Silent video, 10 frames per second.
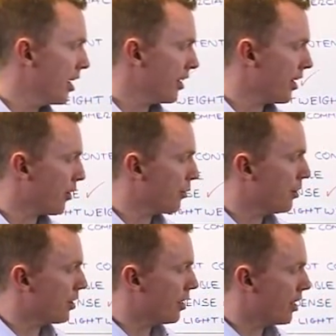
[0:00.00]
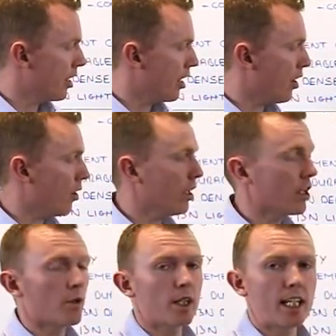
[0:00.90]
Now, all our
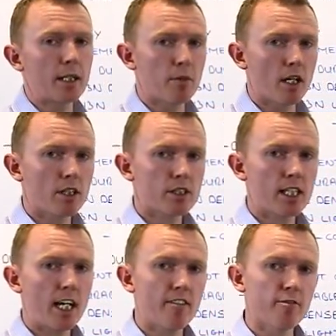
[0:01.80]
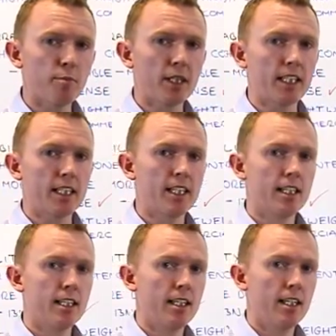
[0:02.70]
Quinn Lite blocks have been
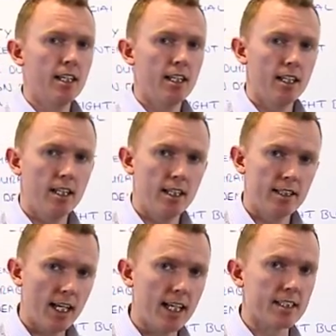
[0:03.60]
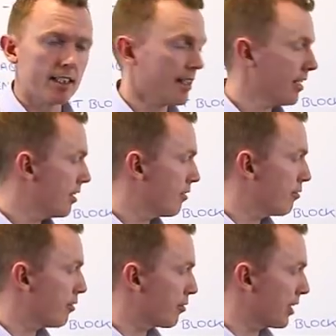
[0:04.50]
tested
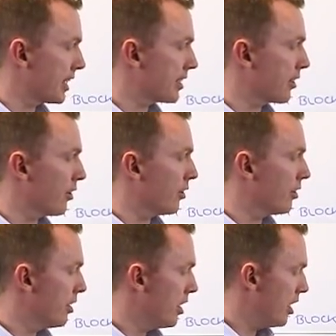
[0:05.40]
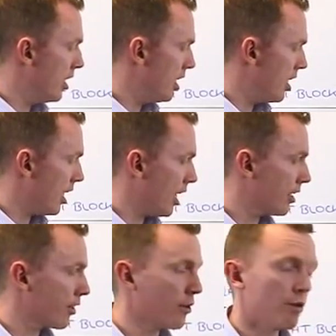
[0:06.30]
for freeze-thaw and
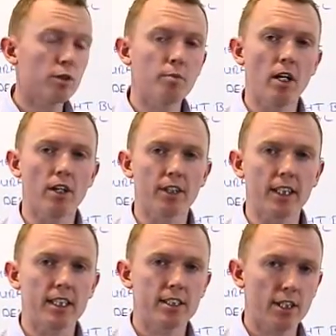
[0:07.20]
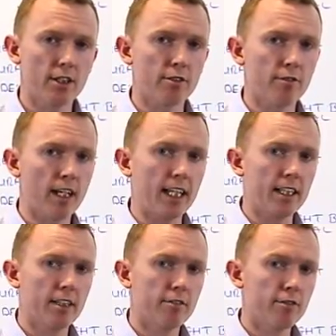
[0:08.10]
are third-party
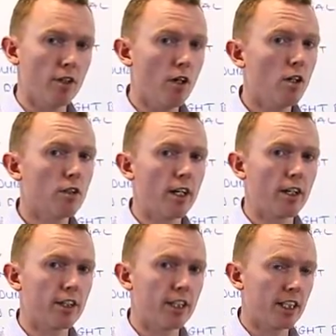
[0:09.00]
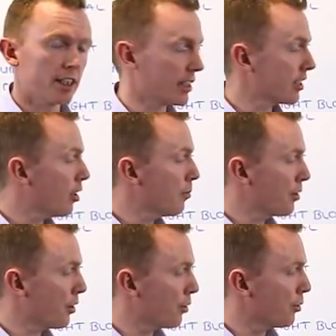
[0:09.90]
certified for all ground conditions up
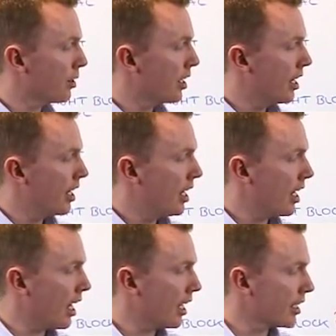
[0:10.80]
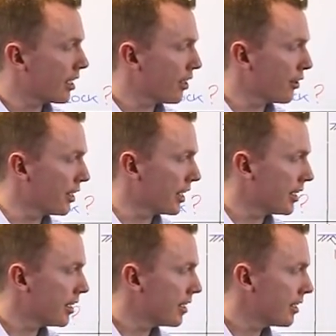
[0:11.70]
to and including
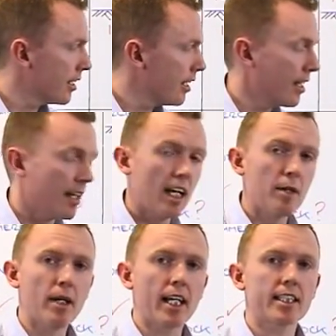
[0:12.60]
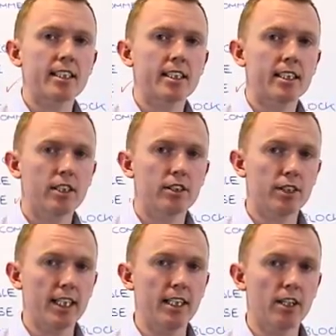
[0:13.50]
MX
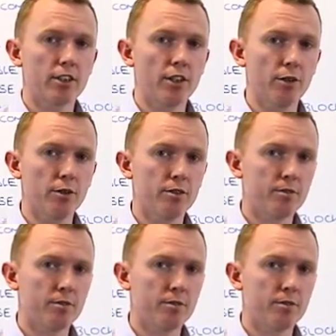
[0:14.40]
3.2.